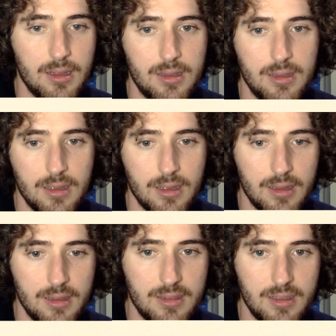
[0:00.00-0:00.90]

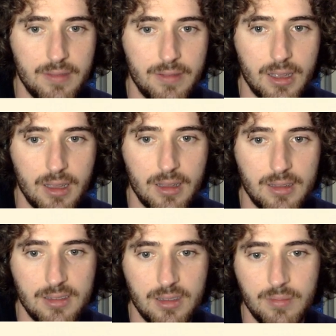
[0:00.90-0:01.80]
to see if it can get
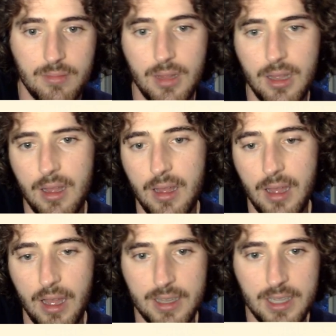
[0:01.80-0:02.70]
some
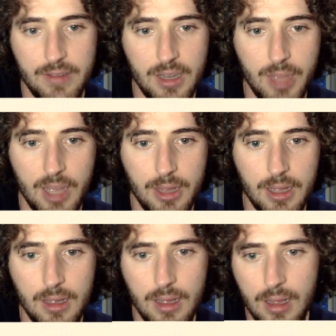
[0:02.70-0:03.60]
activity
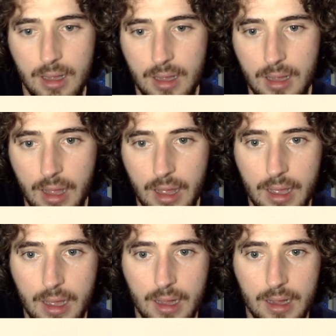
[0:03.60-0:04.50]
maybe,
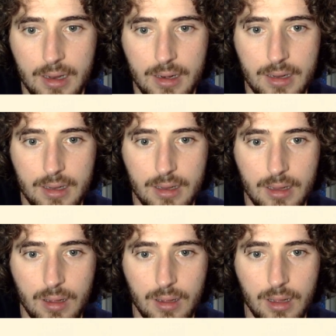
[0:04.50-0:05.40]
and
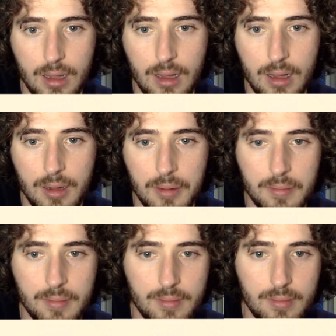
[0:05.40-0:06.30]

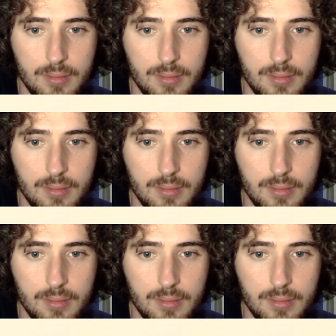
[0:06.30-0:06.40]
um,